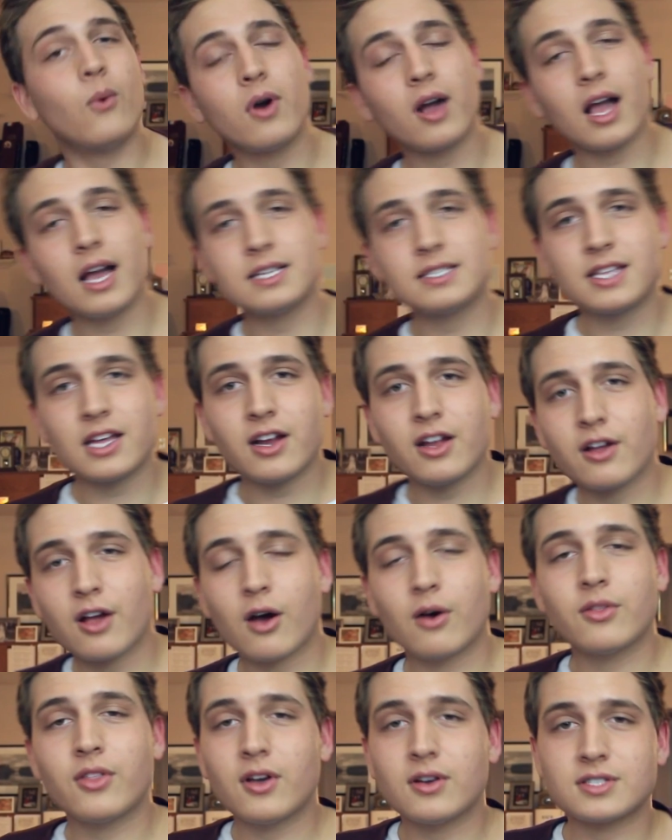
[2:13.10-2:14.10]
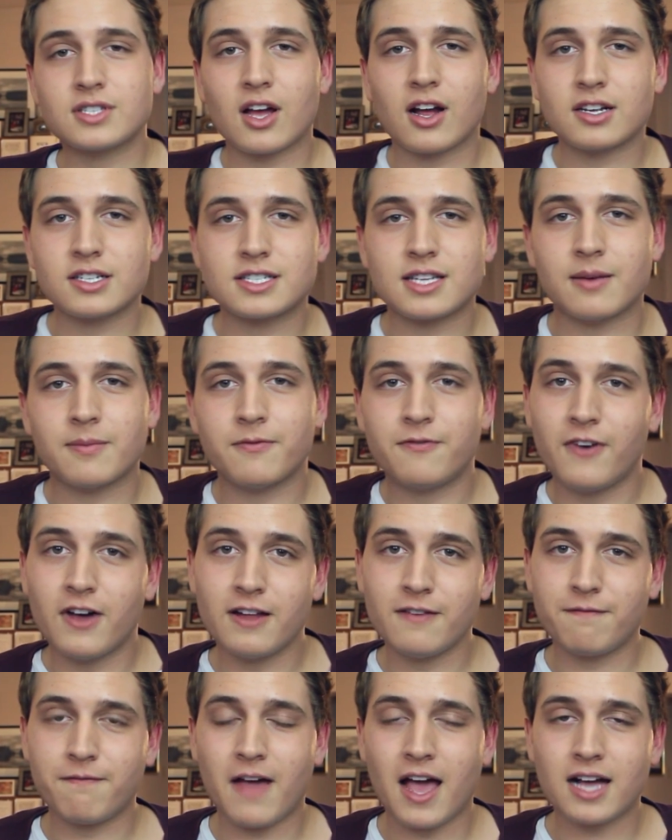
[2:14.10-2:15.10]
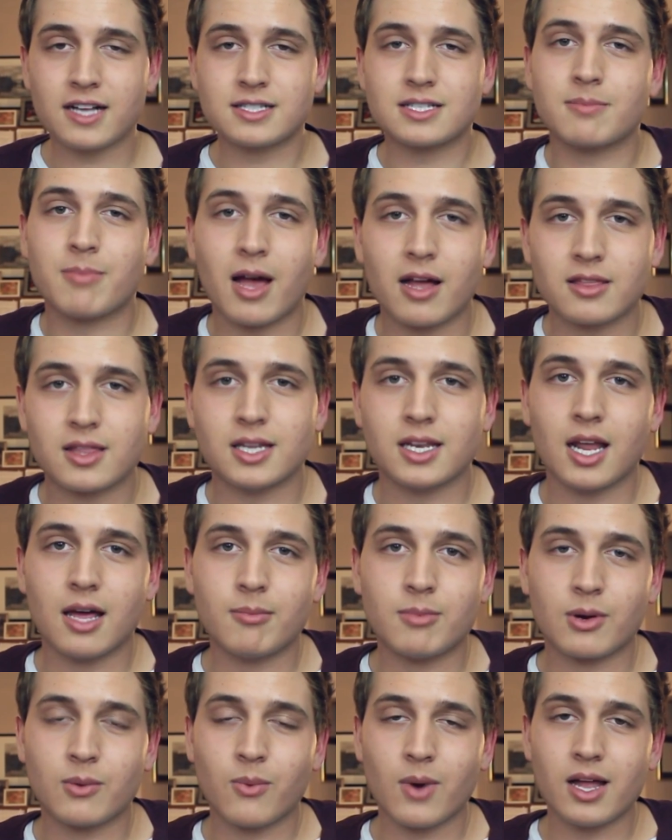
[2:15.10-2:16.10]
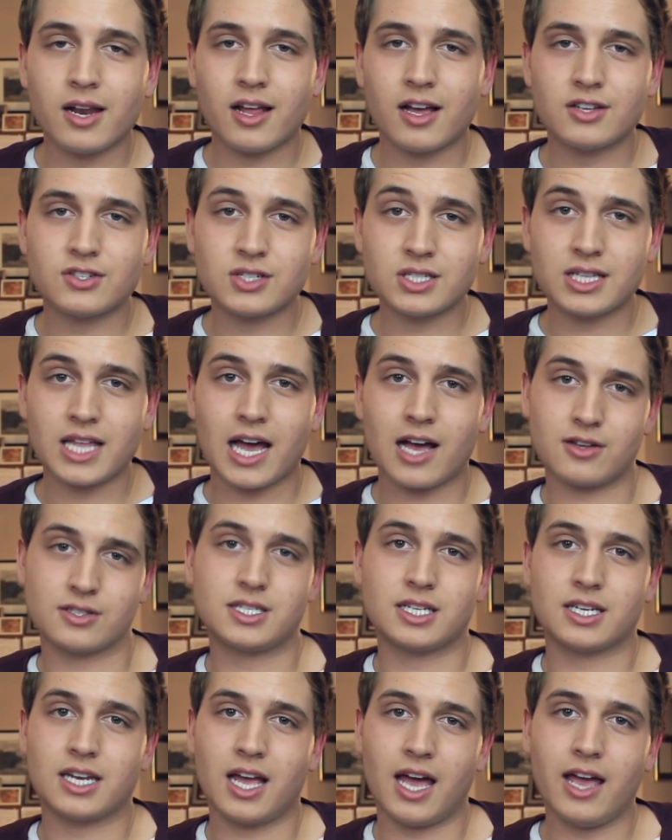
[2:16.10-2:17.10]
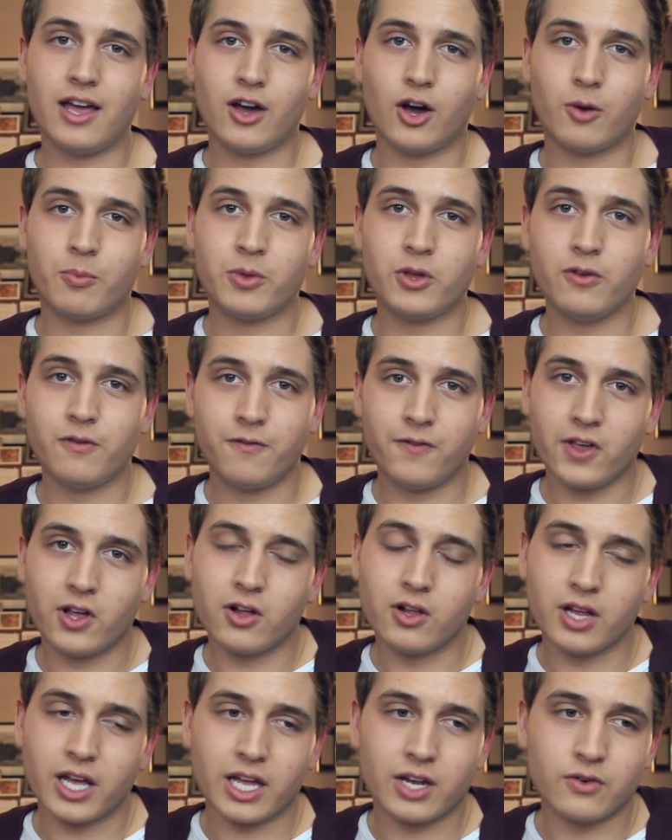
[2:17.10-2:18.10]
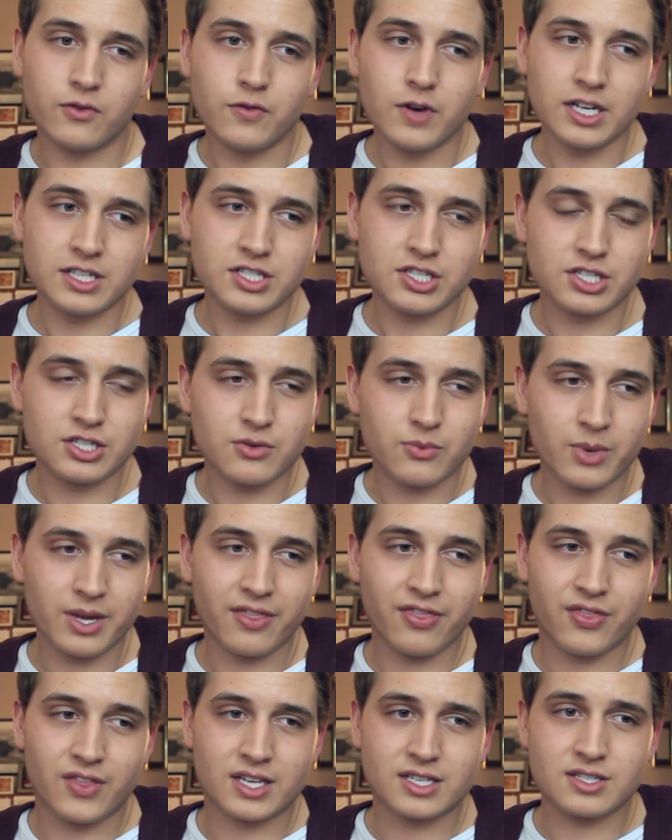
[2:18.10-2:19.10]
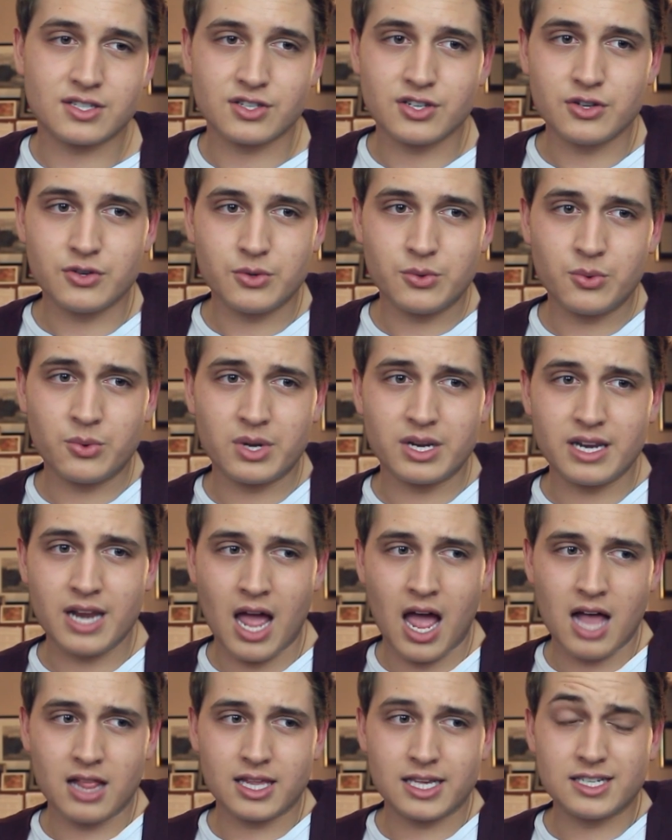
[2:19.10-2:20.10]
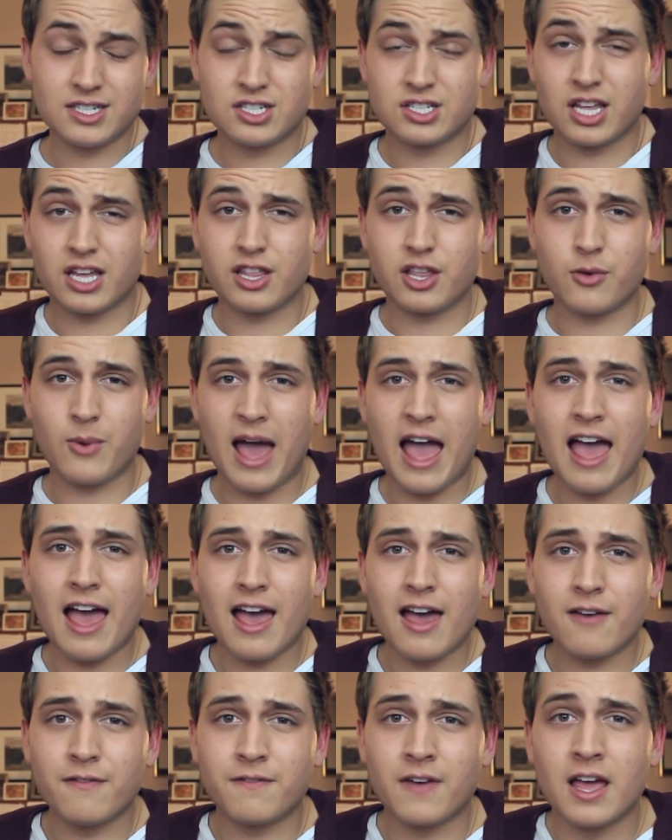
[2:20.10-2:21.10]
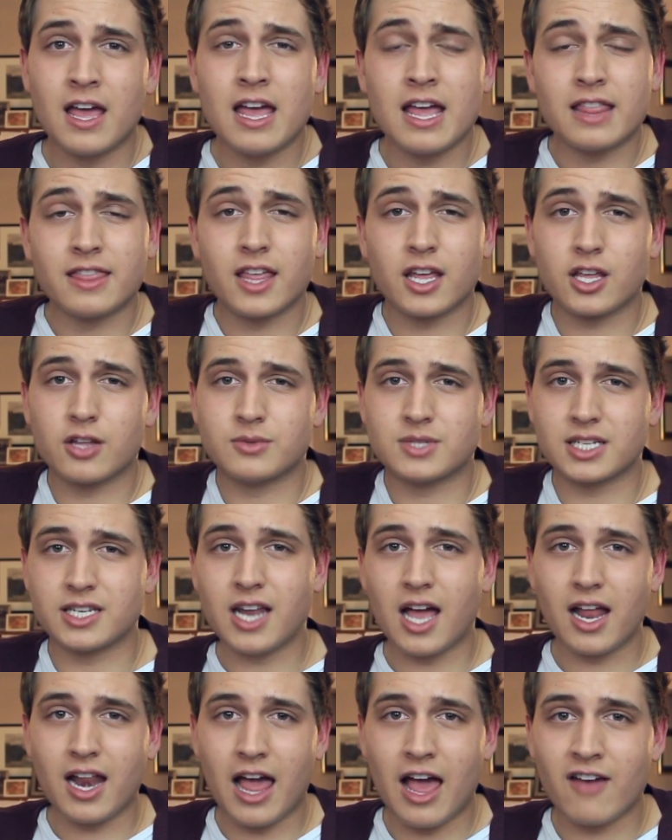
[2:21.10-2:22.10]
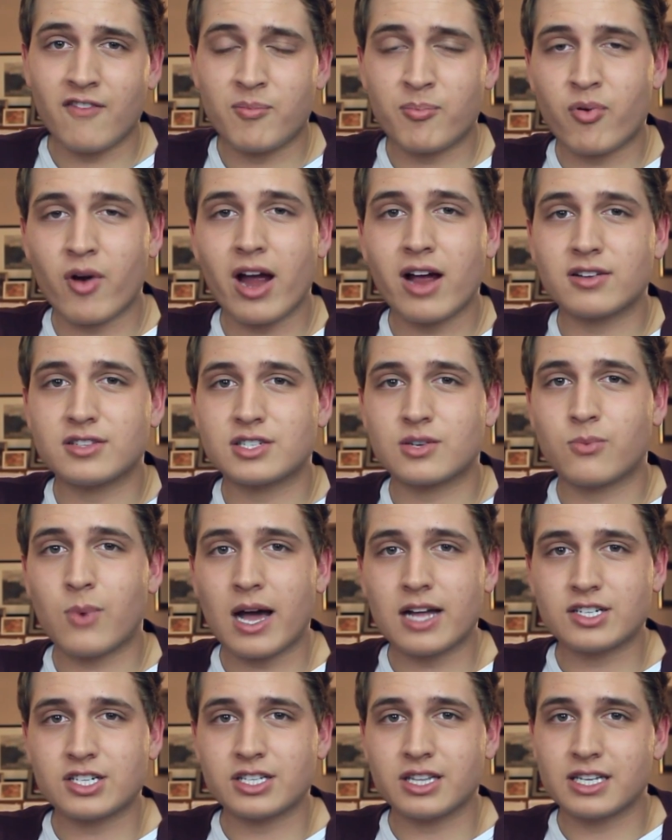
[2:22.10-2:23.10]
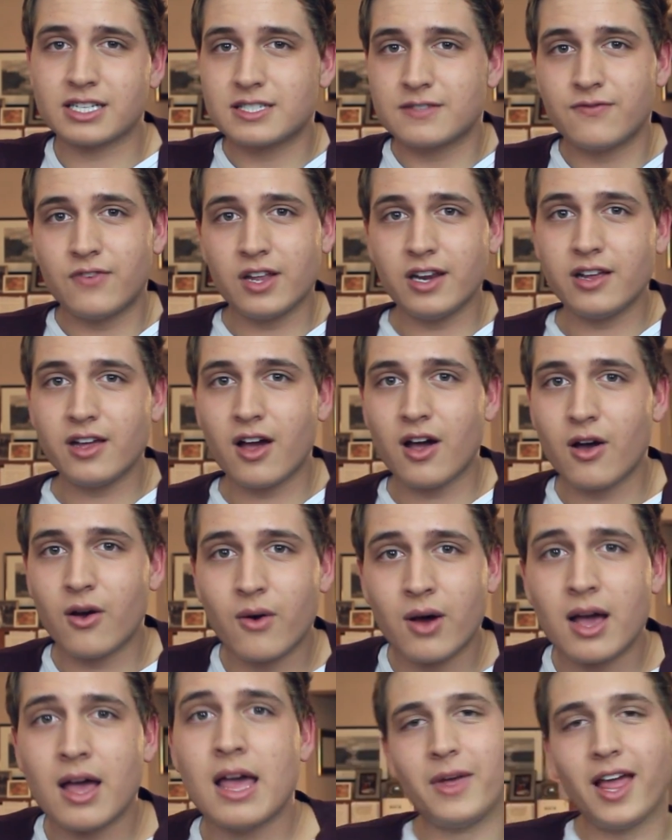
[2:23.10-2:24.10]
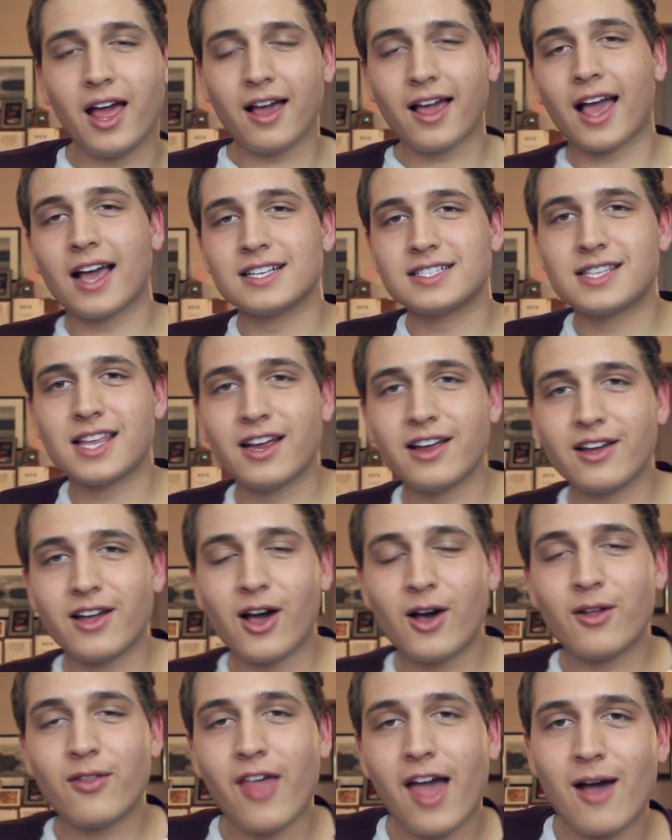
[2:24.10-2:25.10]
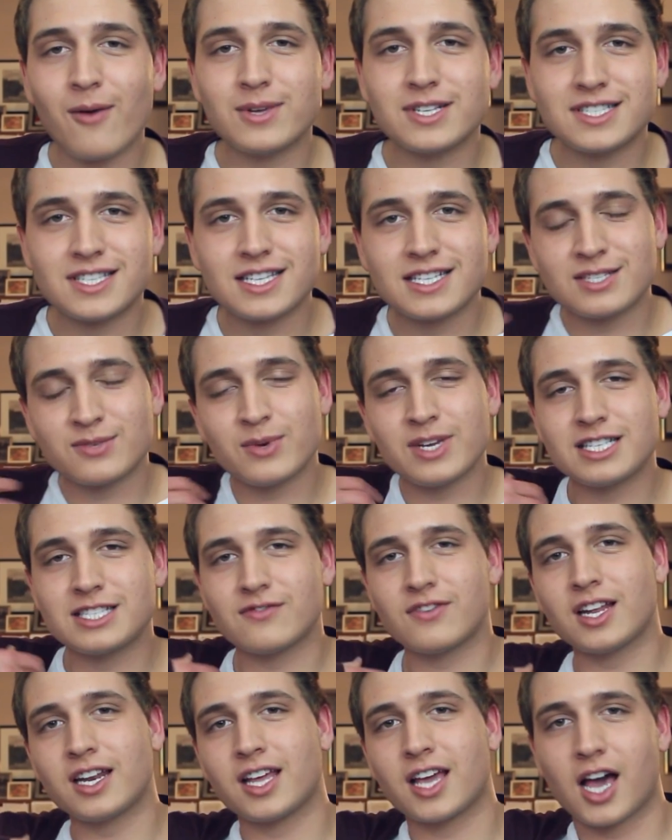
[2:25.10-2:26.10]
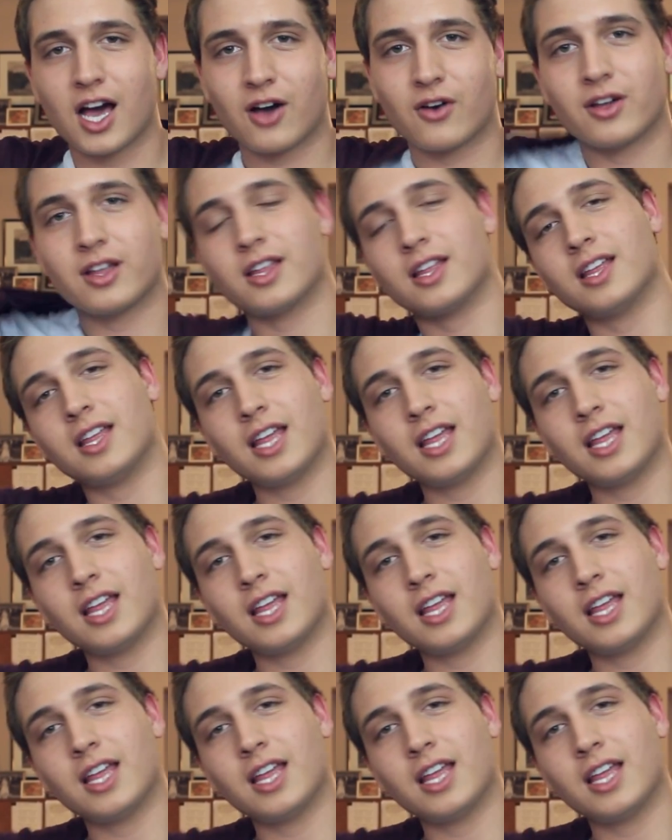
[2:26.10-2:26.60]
Well guys, there you go. Those are some fun facts about the number 100,000. I hope you feel enriched with this new knowledge that you have, that you did not have prior to watching this video. Yeah guys, there you go. That was this week's video.